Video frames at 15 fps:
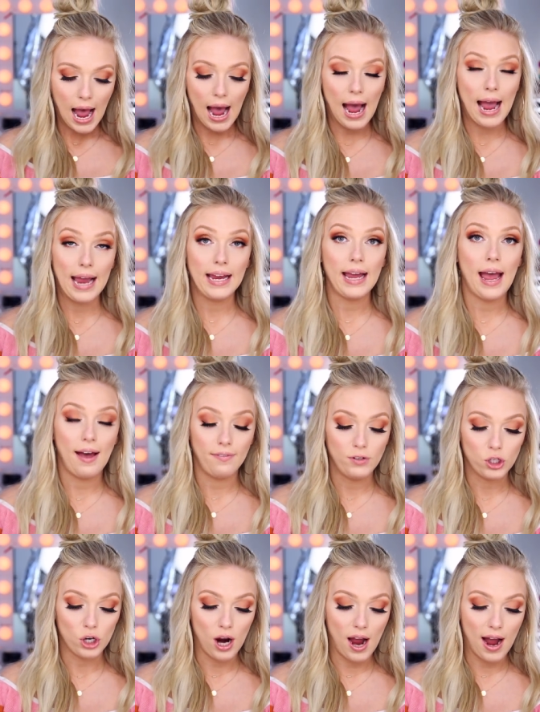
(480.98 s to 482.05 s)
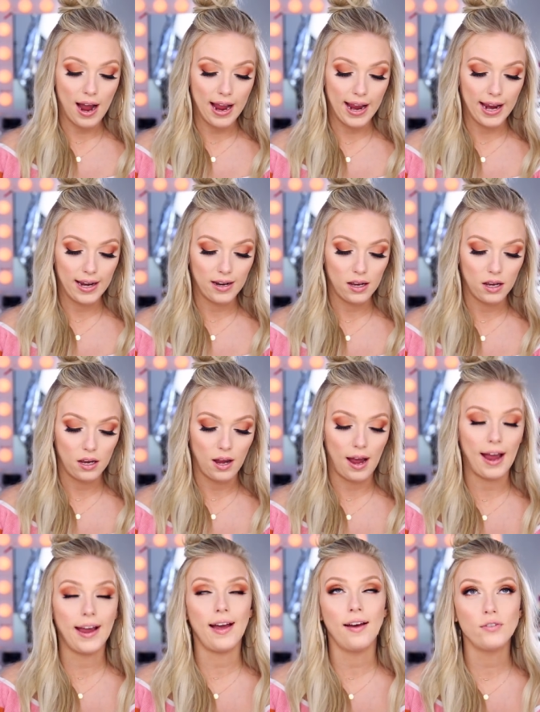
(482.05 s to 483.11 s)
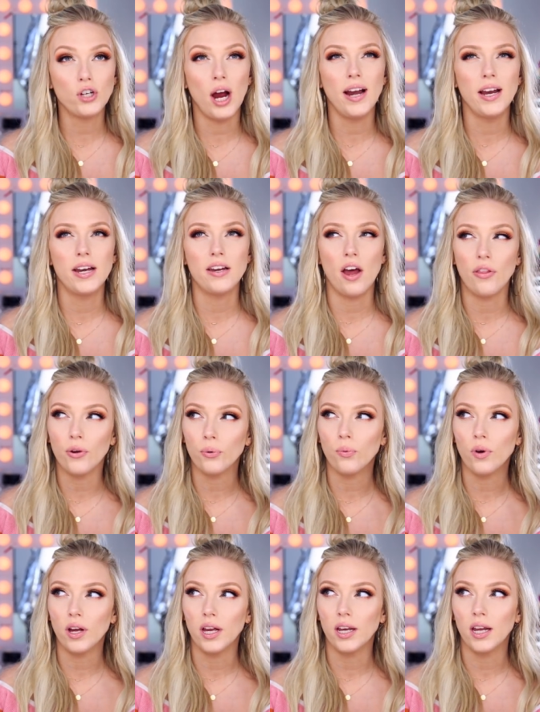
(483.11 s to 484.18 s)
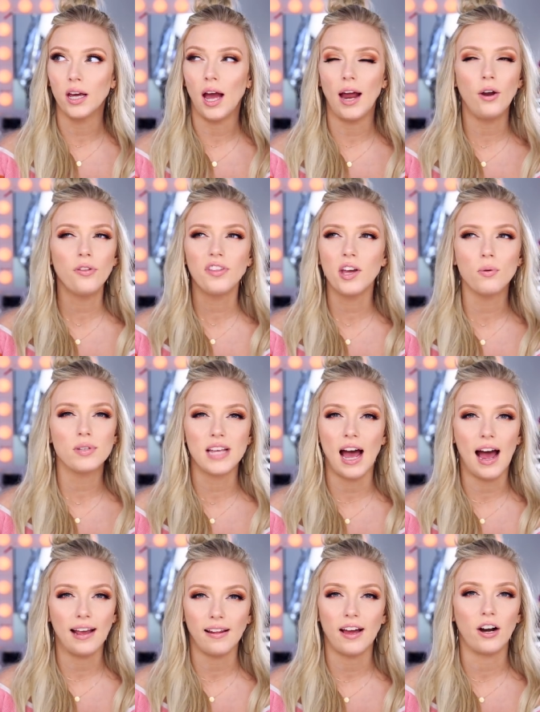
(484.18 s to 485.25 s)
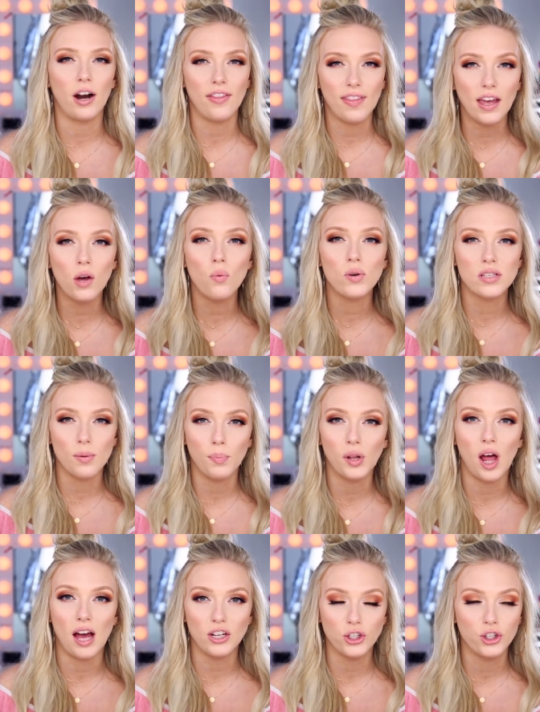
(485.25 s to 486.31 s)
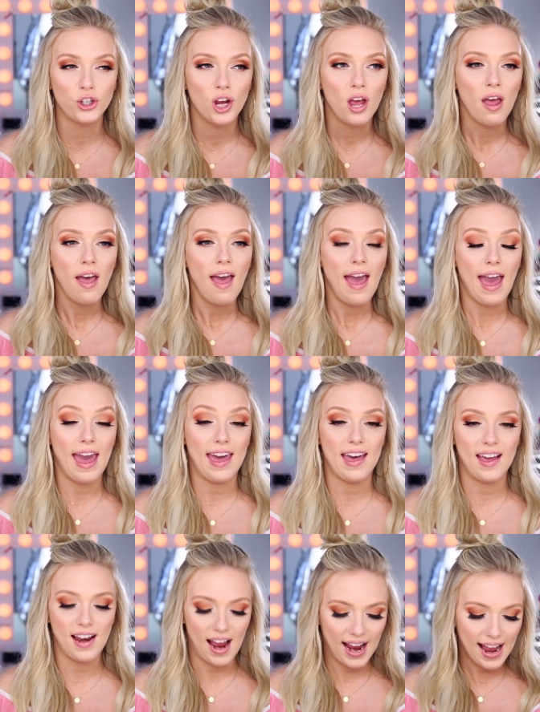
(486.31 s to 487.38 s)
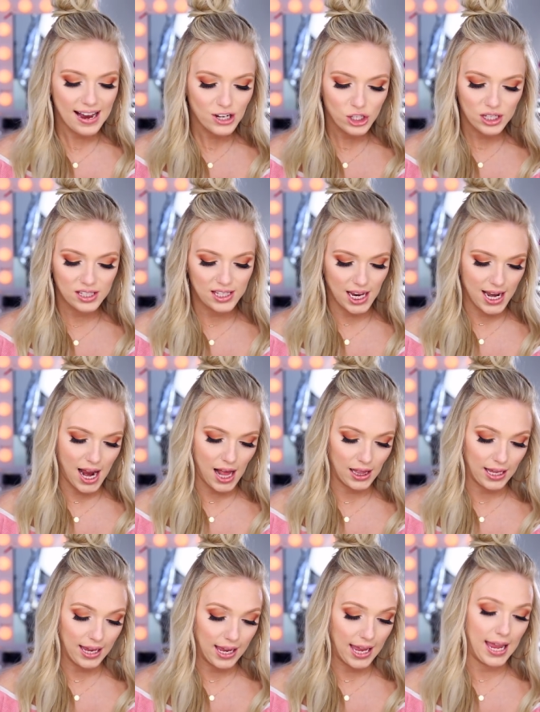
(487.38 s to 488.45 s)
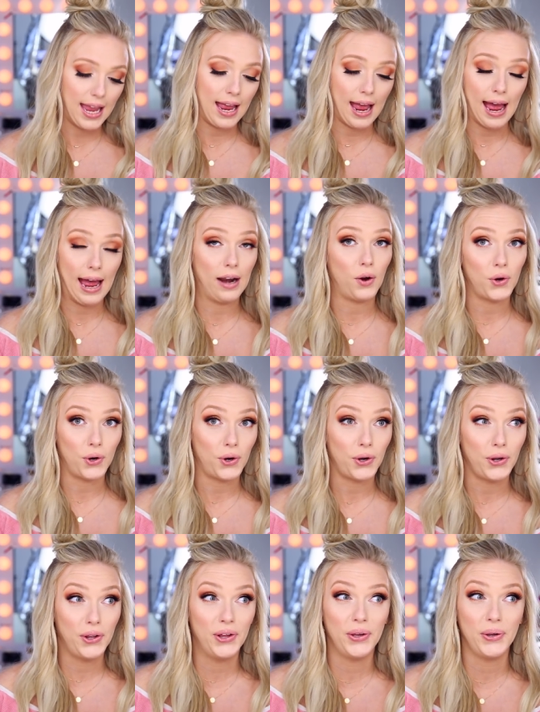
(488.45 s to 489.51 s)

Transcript: I have tried, I have tried another one. I don't think it was a highlighter. I think it was a blush and I actually did not like it at all.